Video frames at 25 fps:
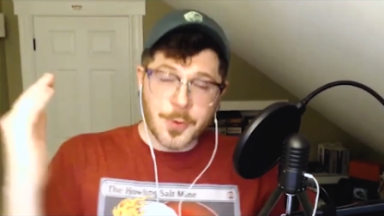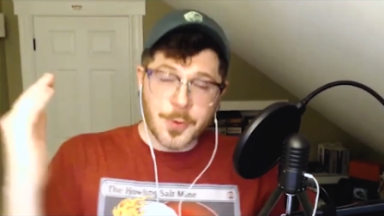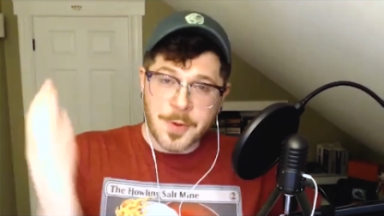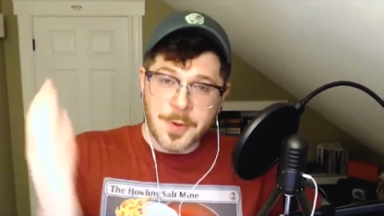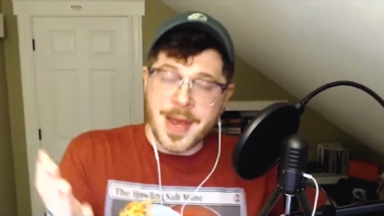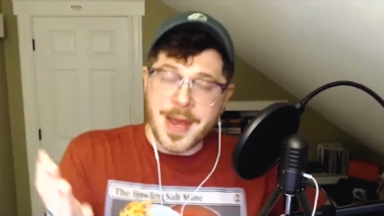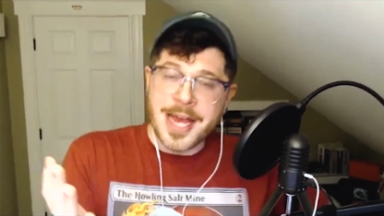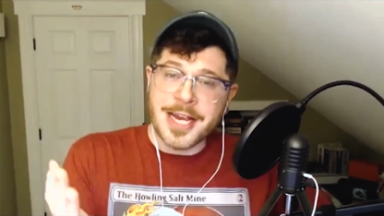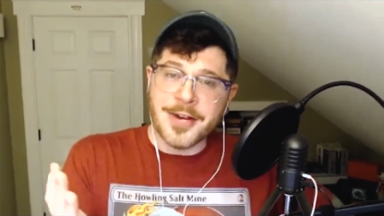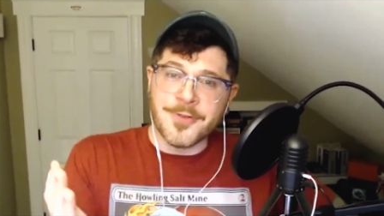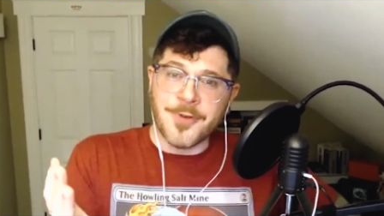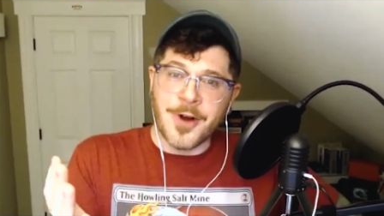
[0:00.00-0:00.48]
we're
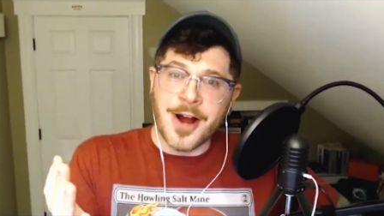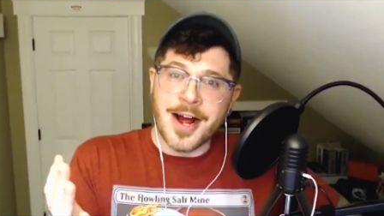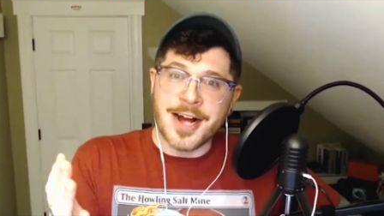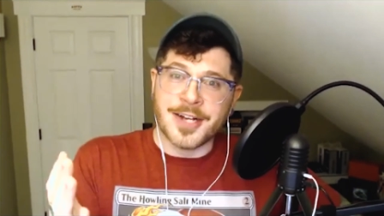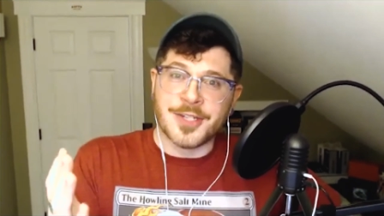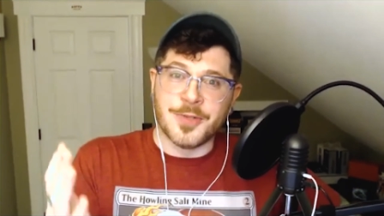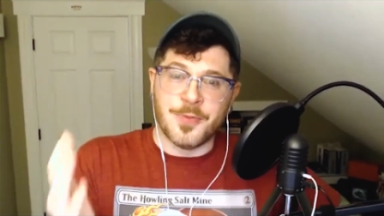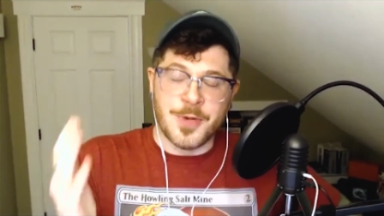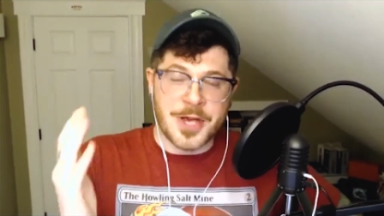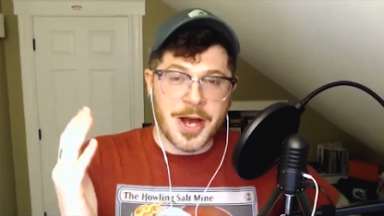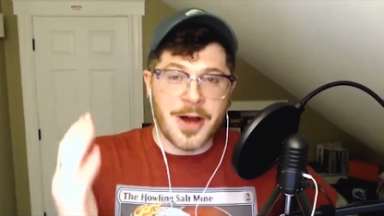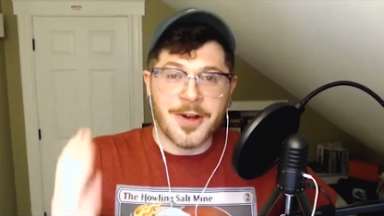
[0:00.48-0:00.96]
making
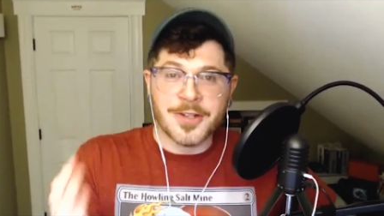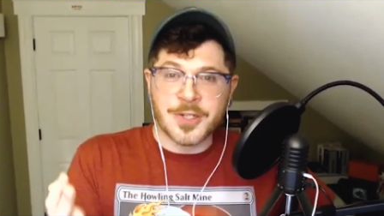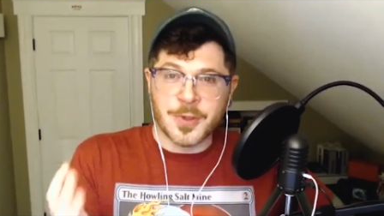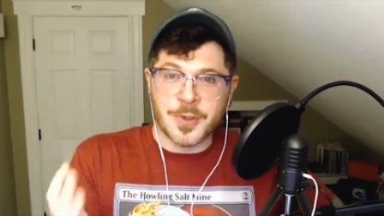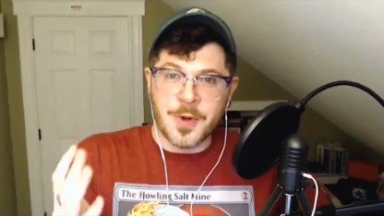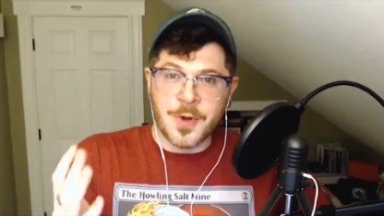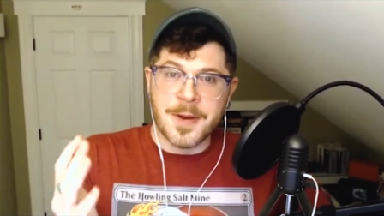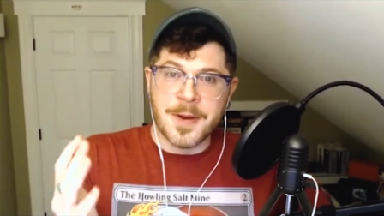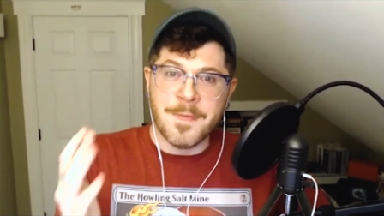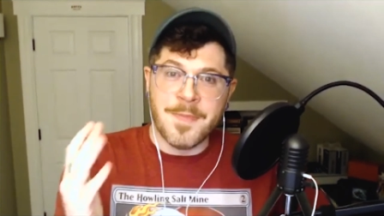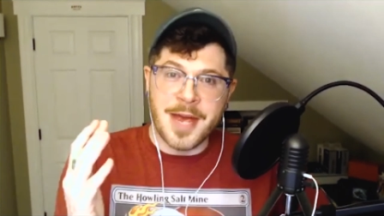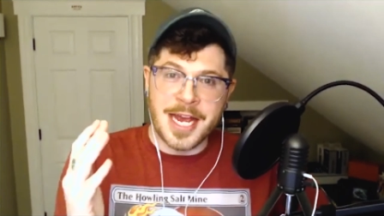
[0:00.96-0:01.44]
rocks, we also
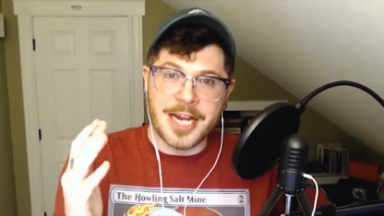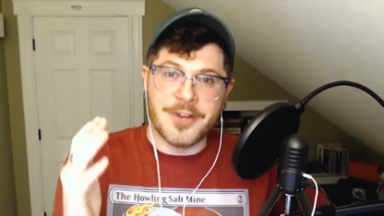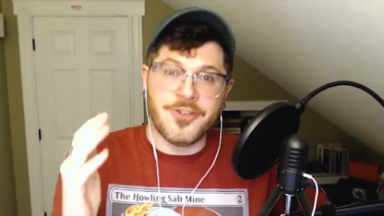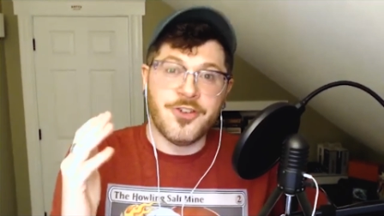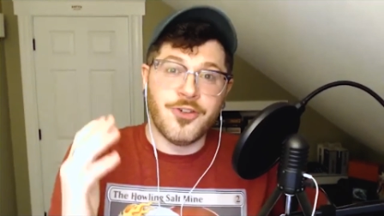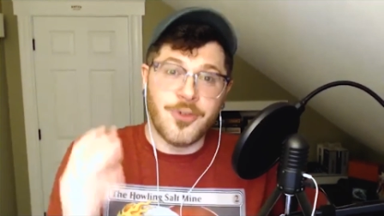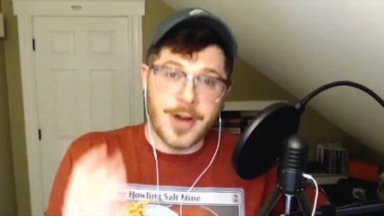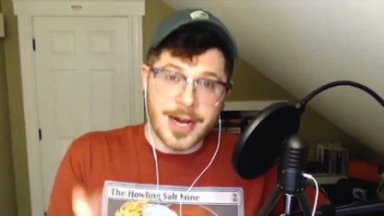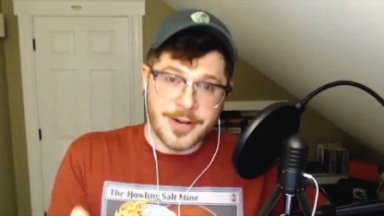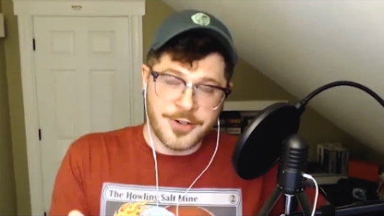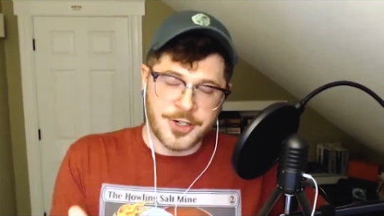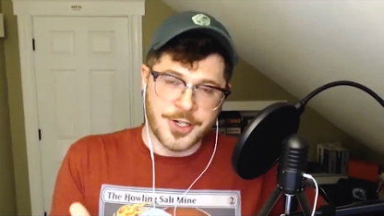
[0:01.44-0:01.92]
want to make
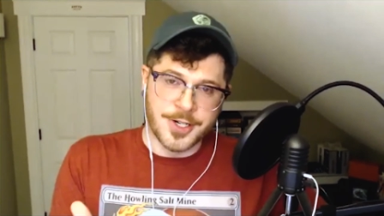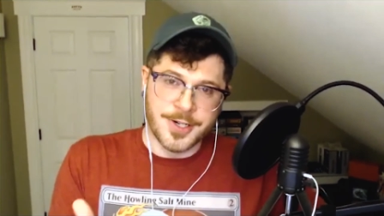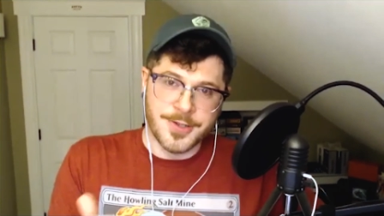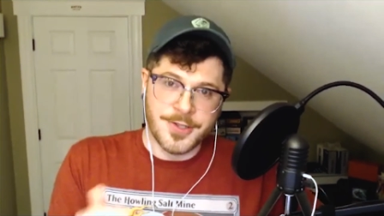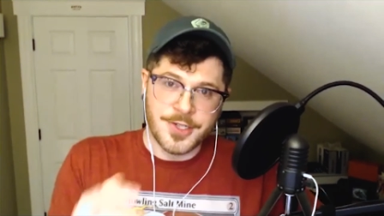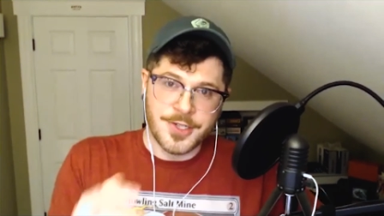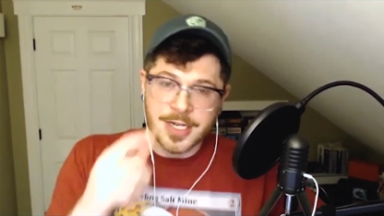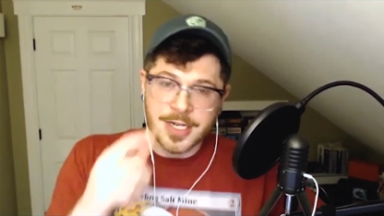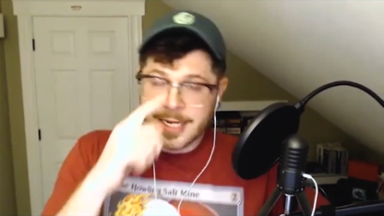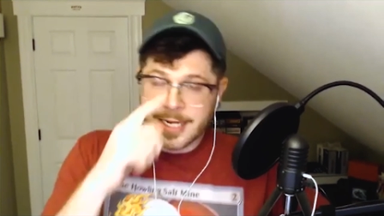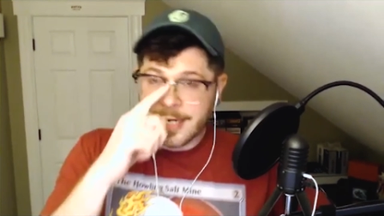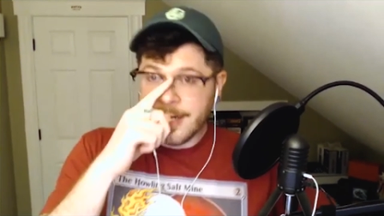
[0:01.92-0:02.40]

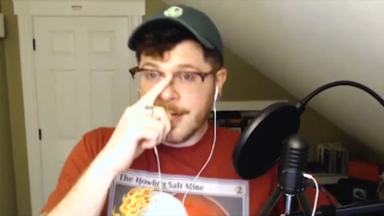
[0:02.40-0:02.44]
treasures,